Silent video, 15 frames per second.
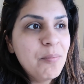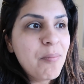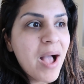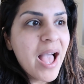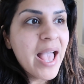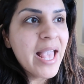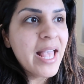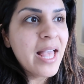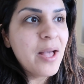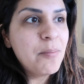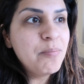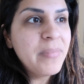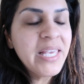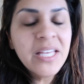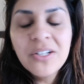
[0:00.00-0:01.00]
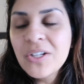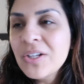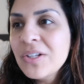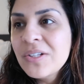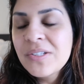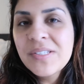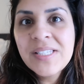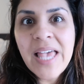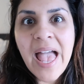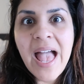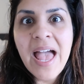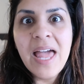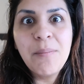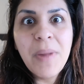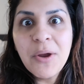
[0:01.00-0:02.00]
my meals
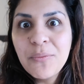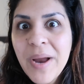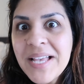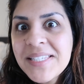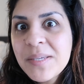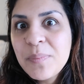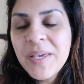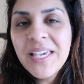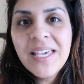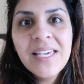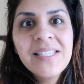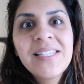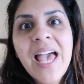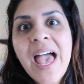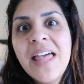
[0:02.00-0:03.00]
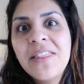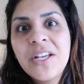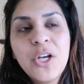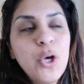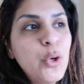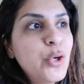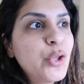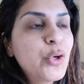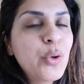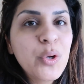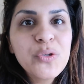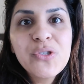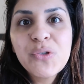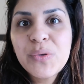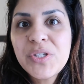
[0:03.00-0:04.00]
and my recipes and then go to the
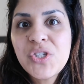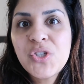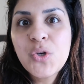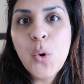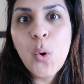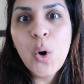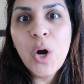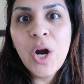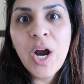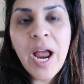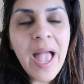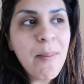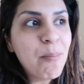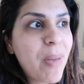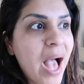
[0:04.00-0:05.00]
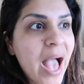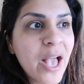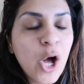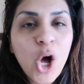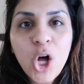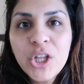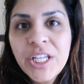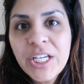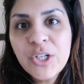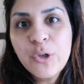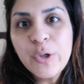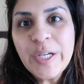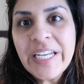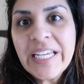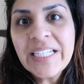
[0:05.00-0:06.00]
grocery store and buy all the
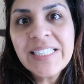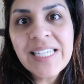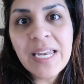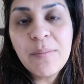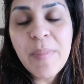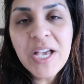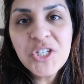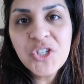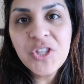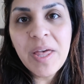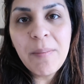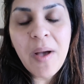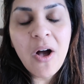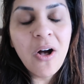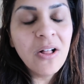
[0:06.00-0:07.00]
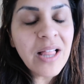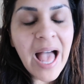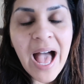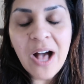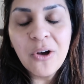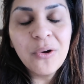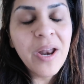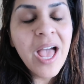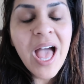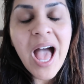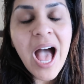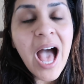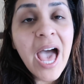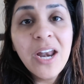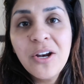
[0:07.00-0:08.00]
ingredients and measure them all out.
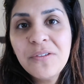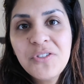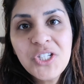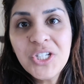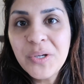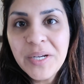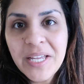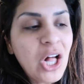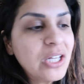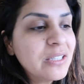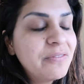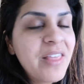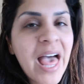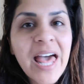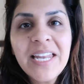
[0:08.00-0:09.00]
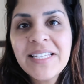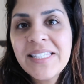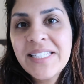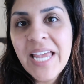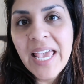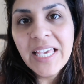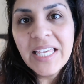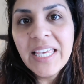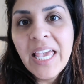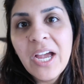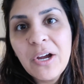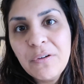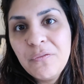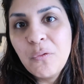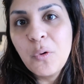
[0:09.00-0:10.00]
I don't have to do any. All of that is taken
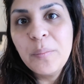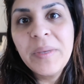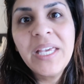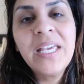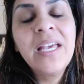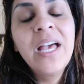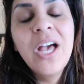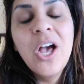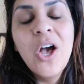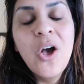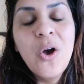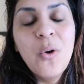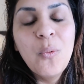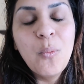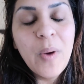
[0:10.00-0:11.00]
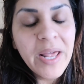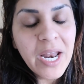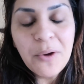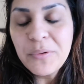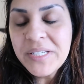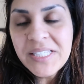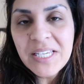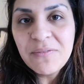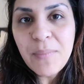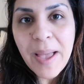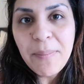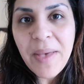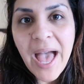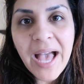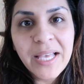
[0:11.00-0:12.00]
care of for me when I receive
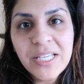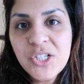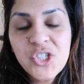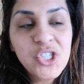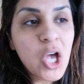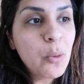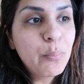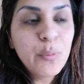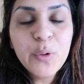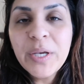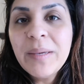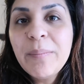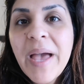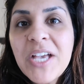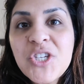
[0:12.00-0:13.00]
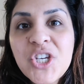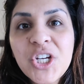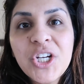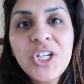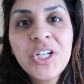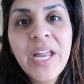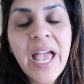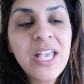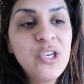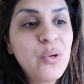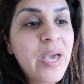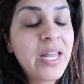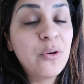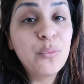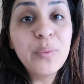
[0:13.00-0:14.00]
my package. It's all pre-measured, and you
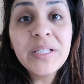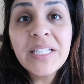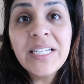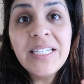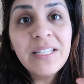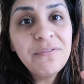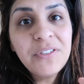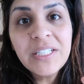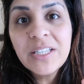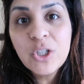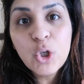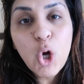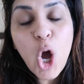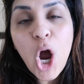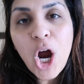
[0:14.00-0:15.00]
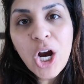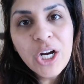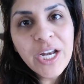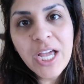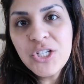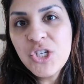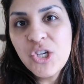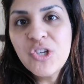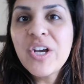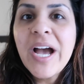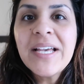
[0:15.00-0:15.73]
get a really nifty little card. I showed